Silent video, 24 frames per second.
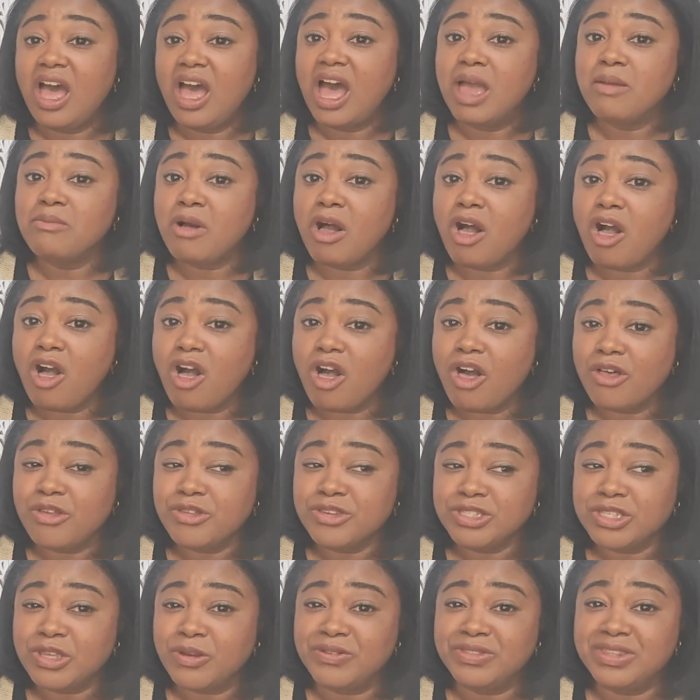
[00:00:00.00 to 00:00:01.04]
I'm
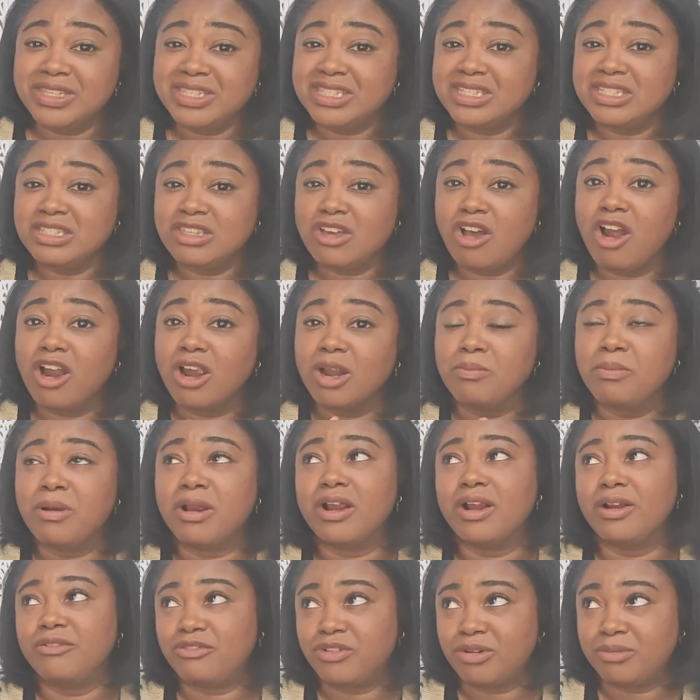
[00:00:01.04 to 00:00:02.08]
also, and this is the hard
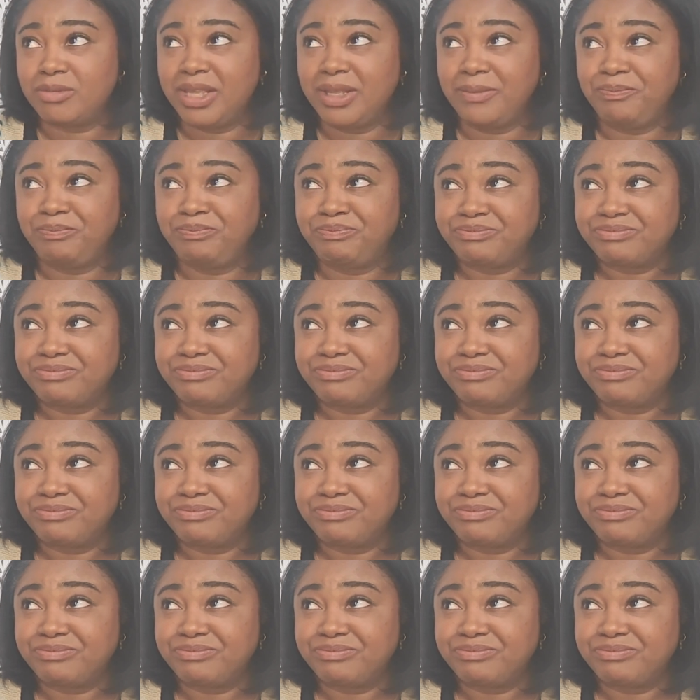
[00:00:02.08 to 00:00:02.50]
part for me,